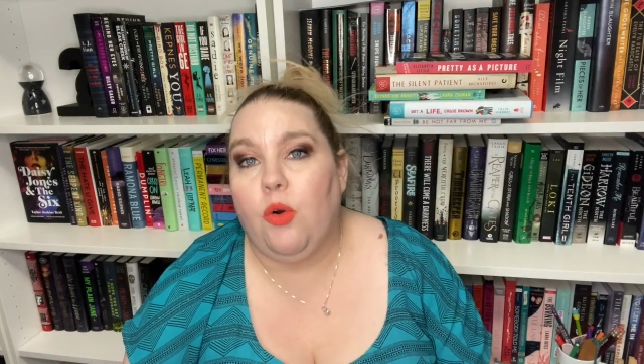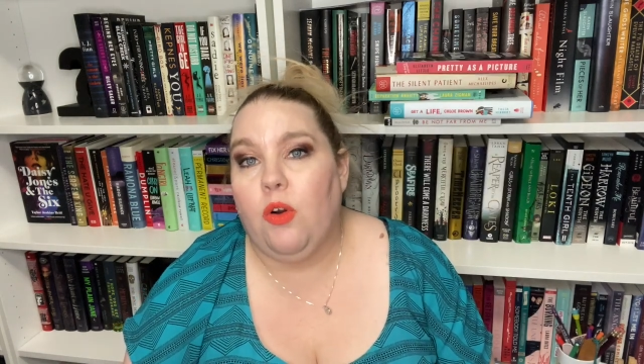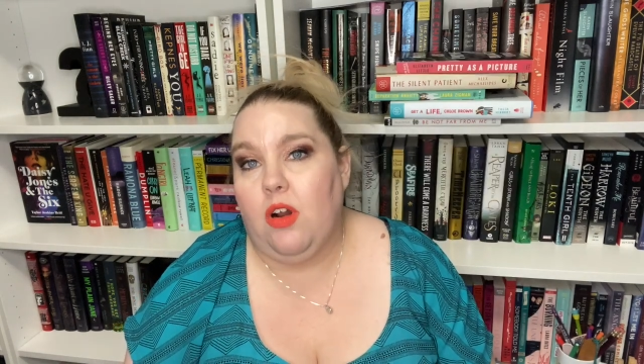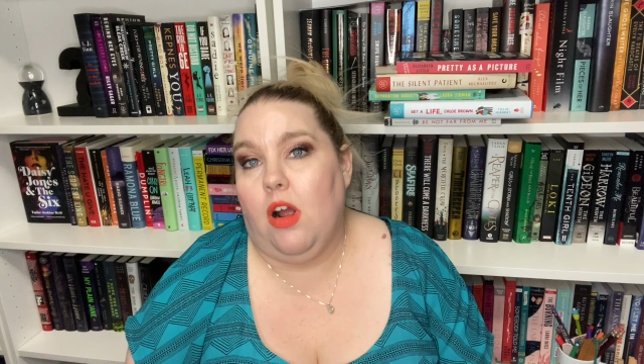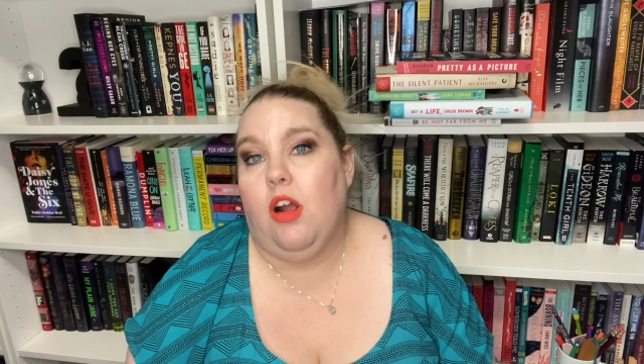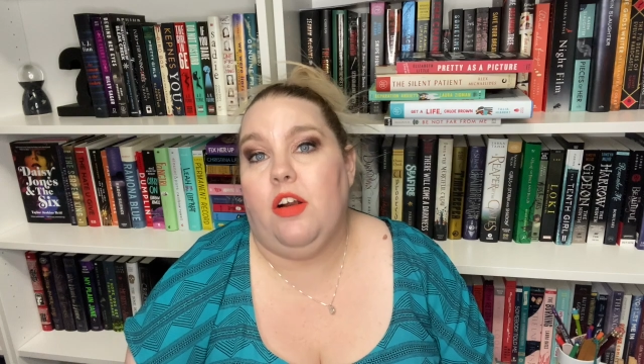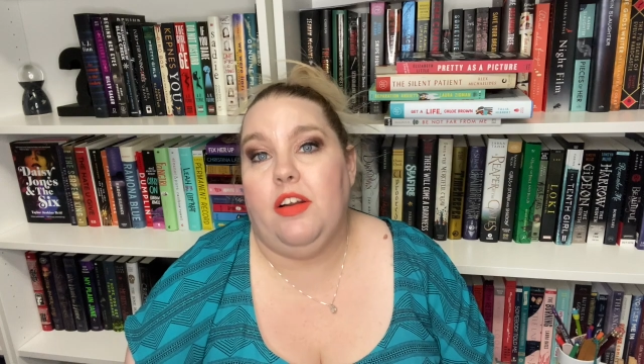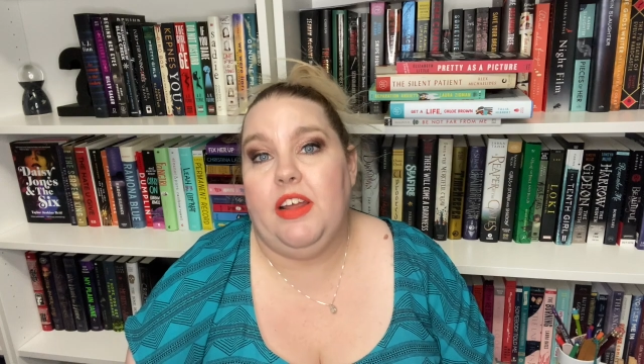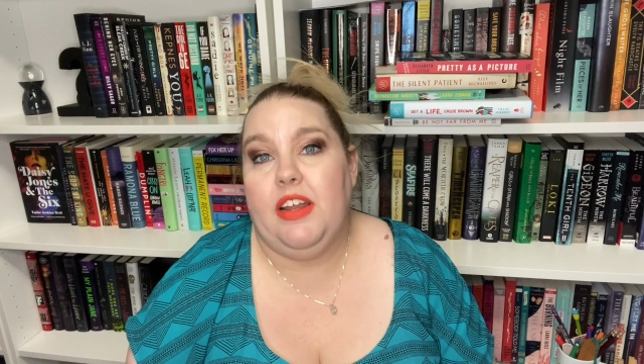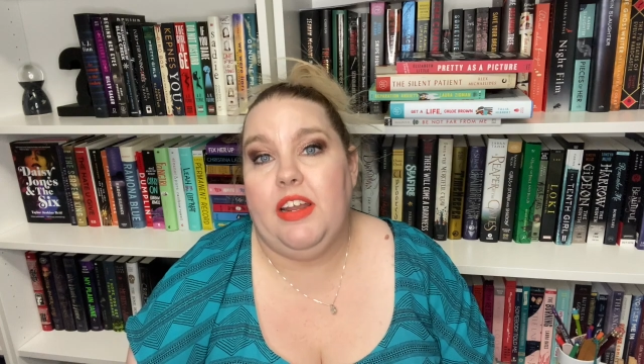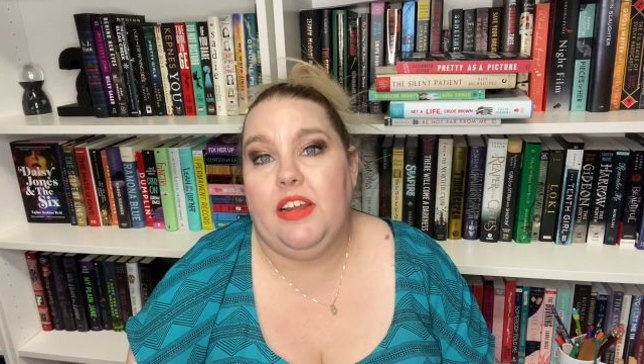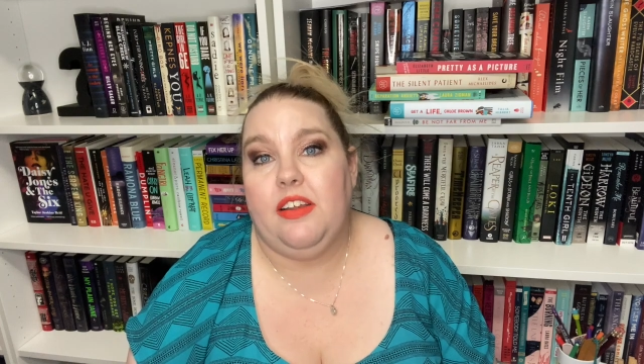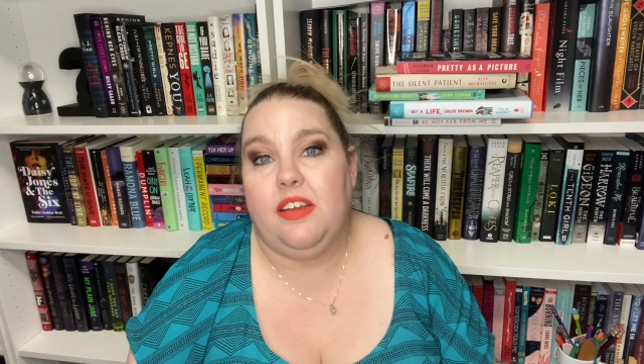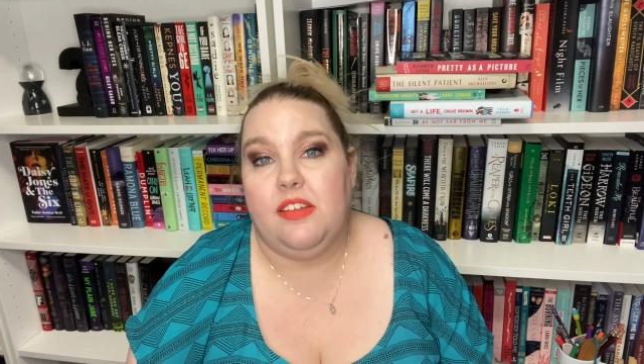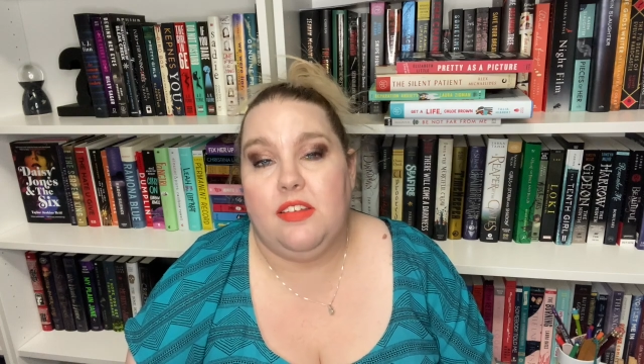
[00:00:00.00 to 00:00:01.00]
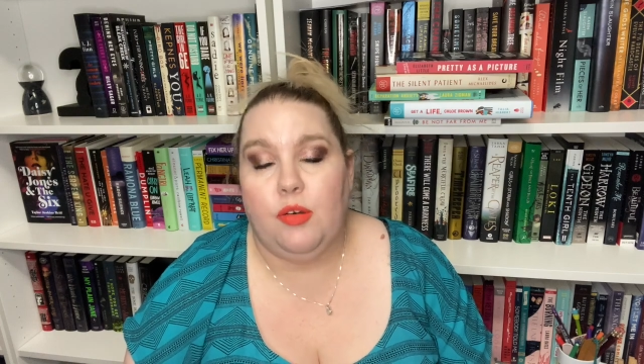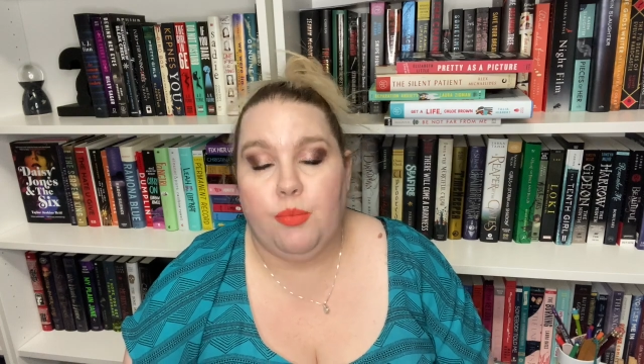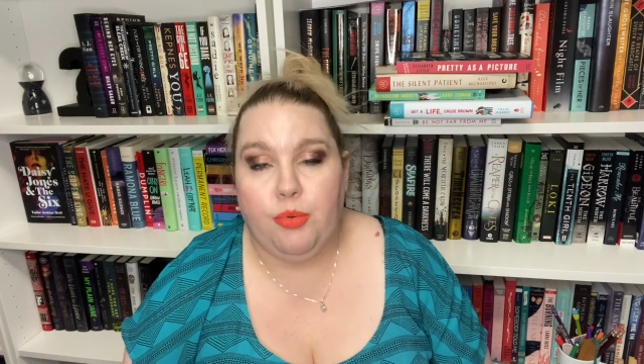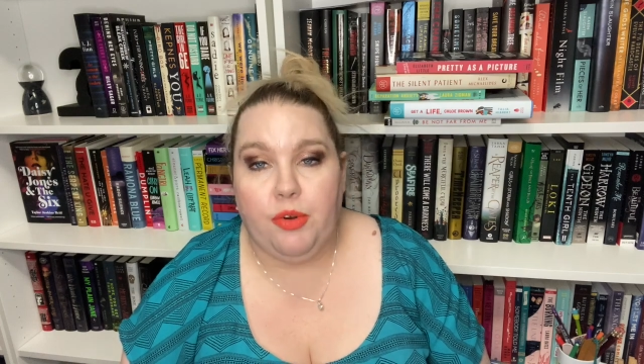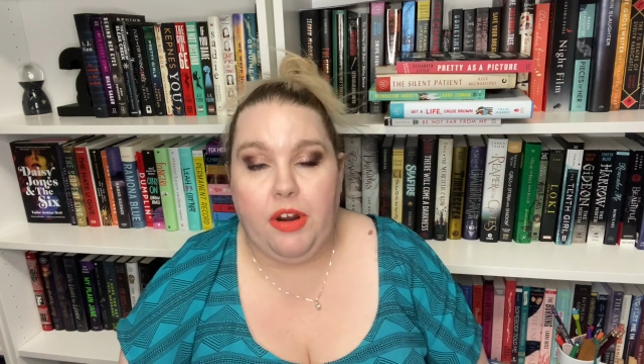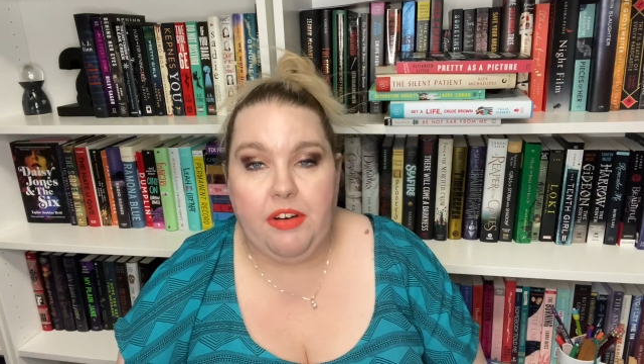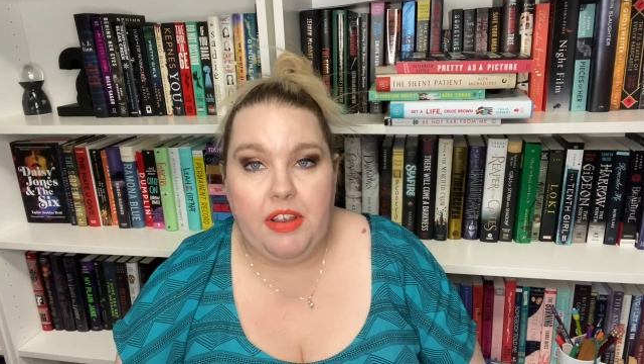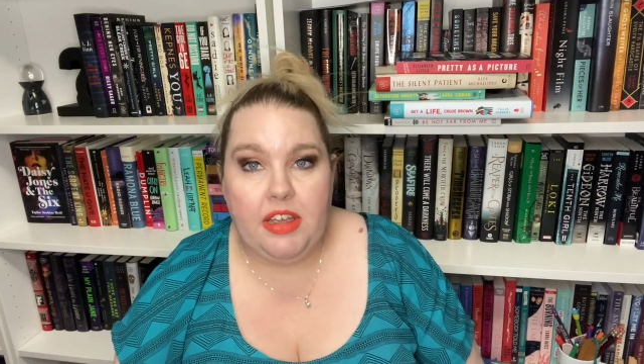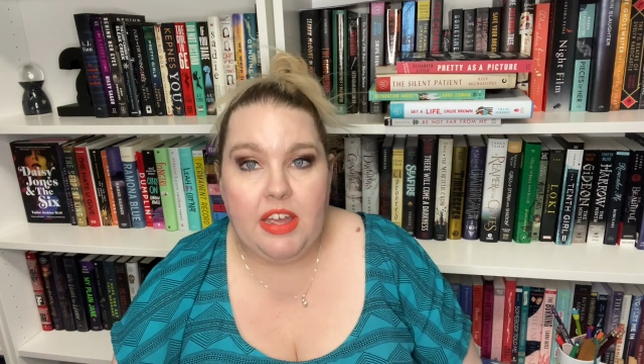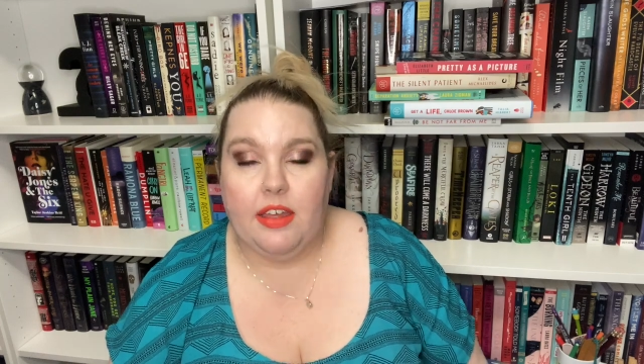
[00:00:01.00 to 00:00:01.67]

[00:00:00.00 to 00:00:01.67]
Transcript: or hard-hitting contemporary.